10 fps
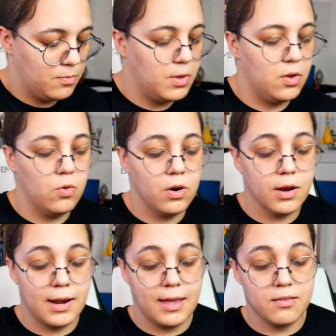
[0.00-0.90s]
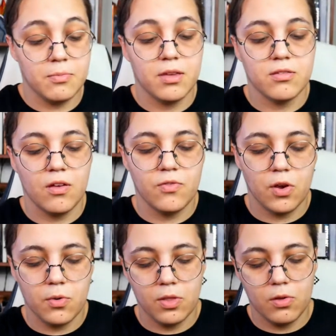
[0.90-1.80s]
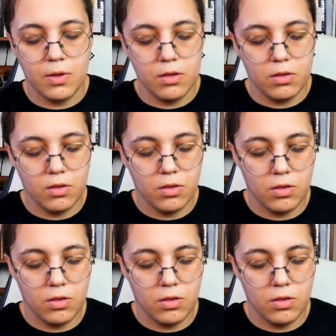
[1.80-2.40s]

Let me organize myself here really quick.